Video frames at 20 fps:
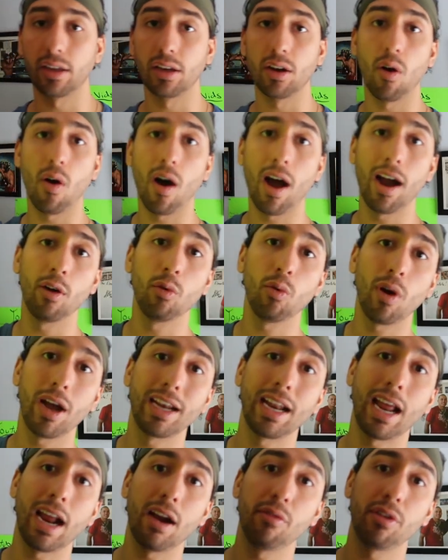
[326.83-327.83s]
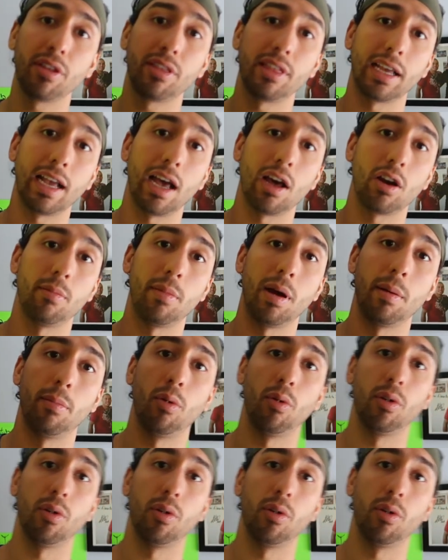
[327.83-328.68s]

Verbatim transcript: you know. I write everything out on my